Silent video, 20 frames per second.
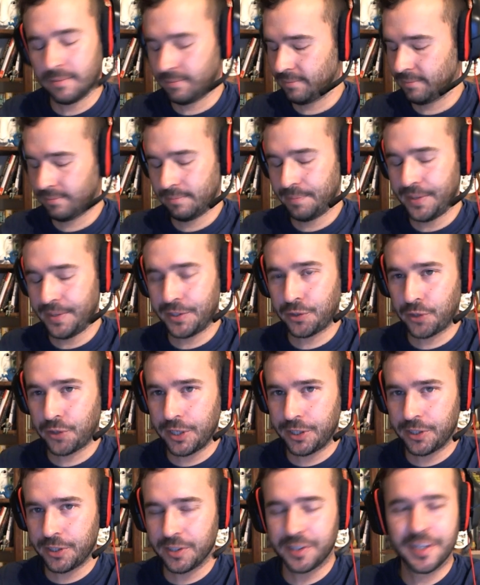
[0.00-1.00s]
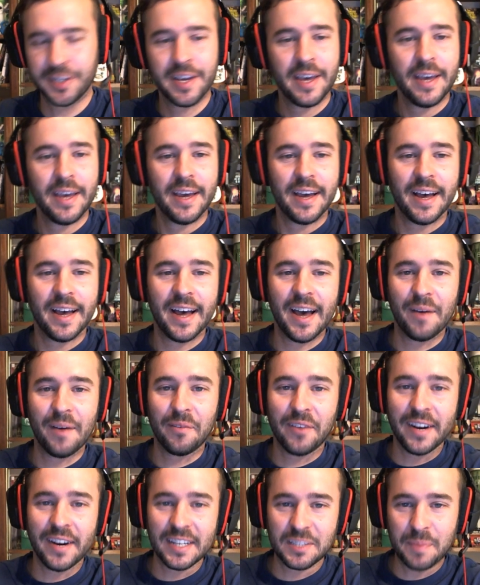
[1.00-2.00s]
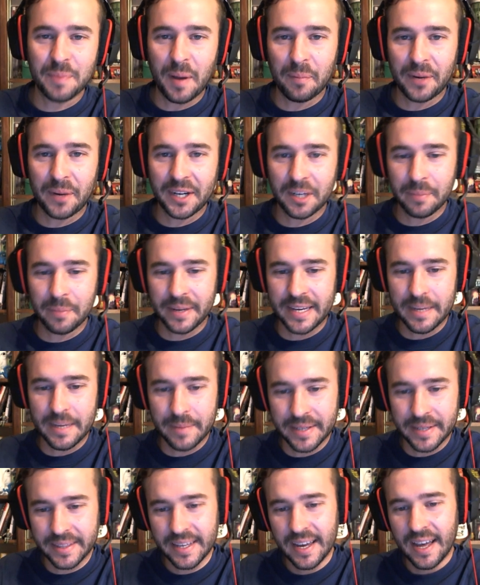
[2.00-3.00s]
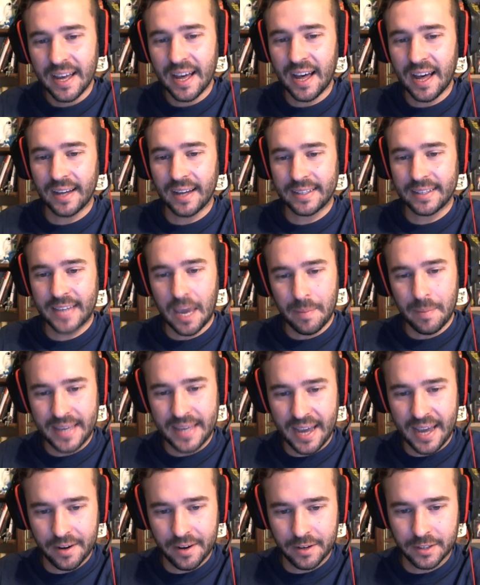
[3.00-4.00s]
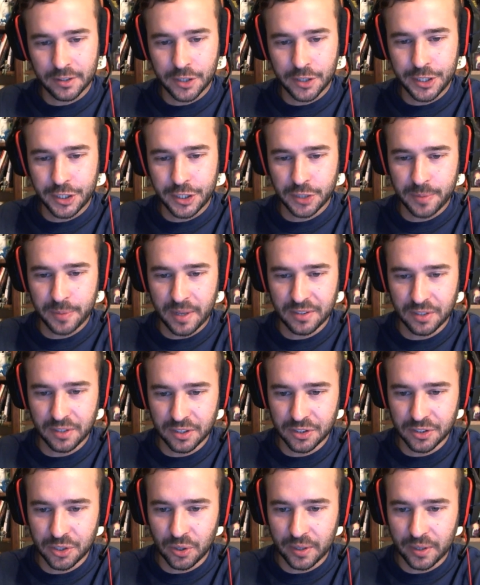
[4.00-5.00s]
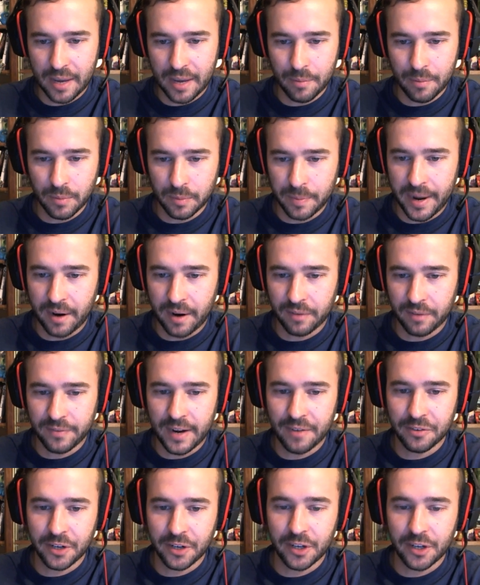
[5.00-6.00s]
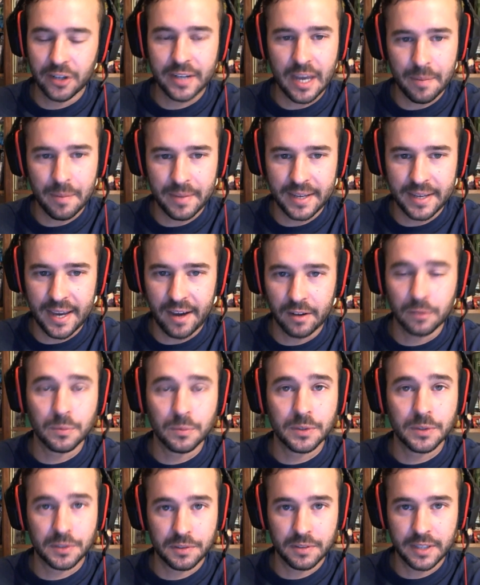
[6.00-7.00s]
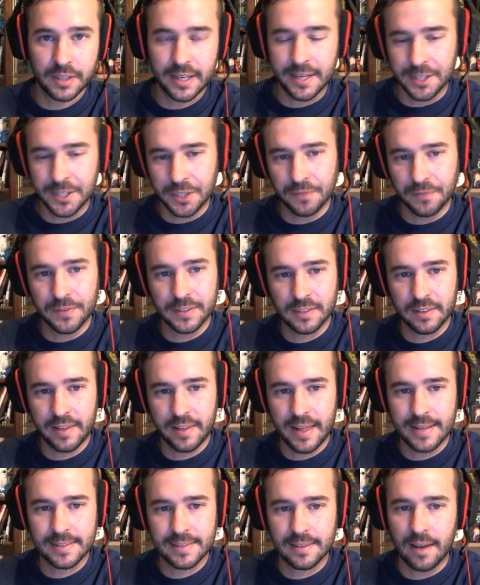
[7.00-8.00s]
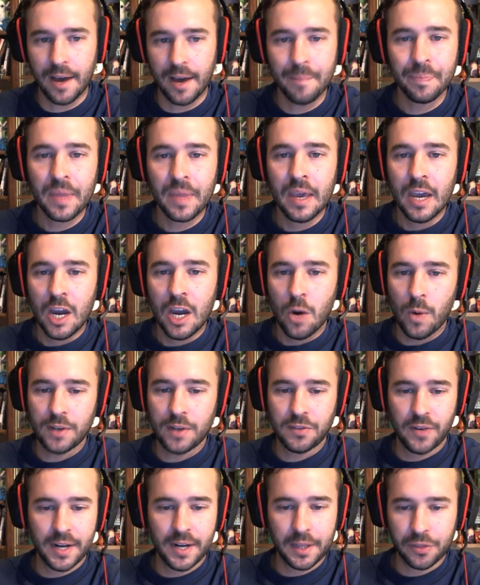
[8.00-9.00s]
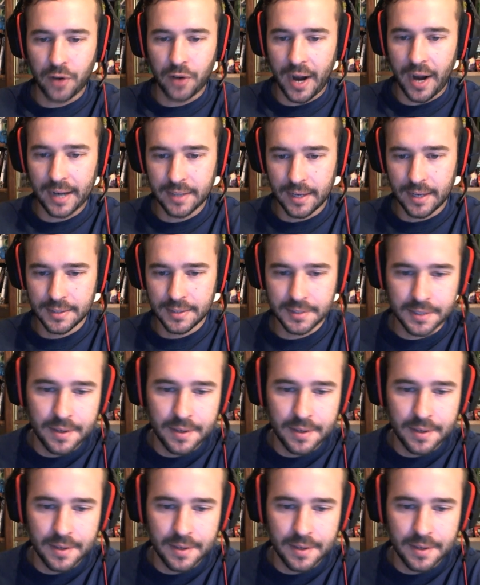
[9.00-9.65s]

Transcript: Beast creatures. Running Spellbreaker Behemoth. Can't be countered. Creature spells you control can't with power 5 or greater can't be countered, which Gahiji fits into that slot. We're also running Thragtusk.